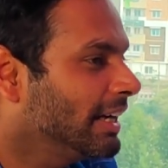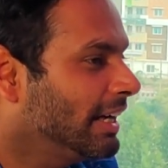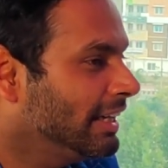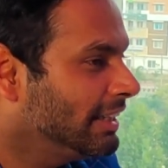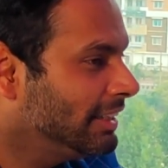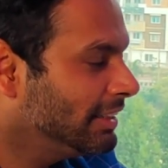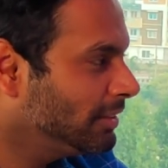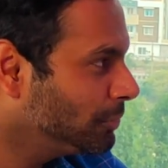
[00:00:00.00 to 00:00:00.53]

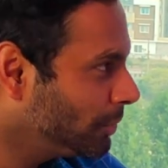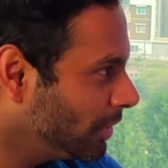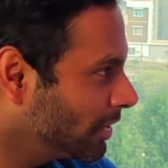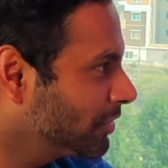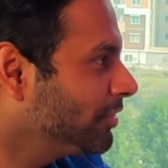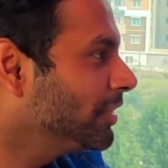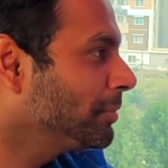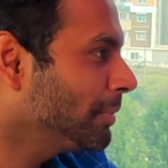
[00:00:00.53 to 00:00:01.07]
and
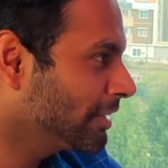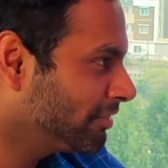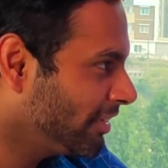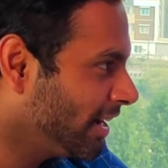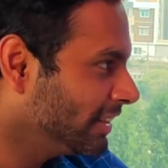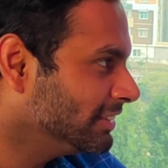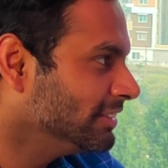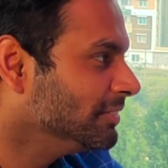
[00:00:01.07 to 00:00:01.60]
work for my
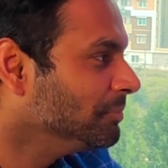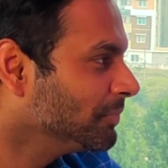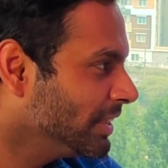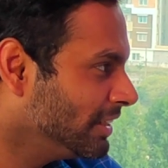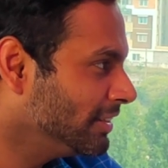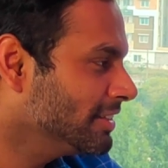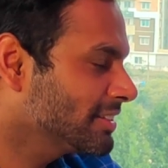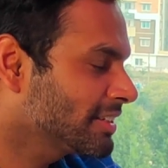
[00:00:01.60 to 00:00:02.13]
father
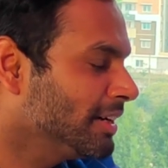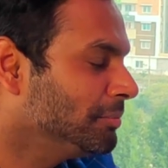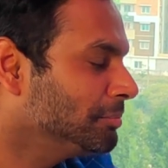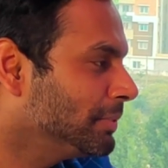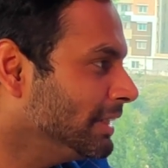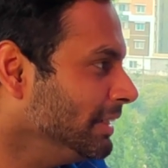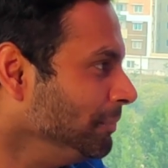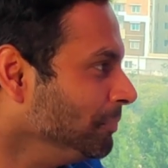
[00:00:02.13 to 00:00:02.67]
in this
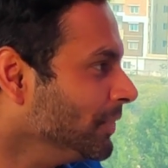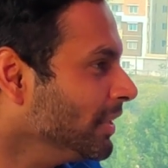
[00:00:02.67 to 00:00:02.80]
company.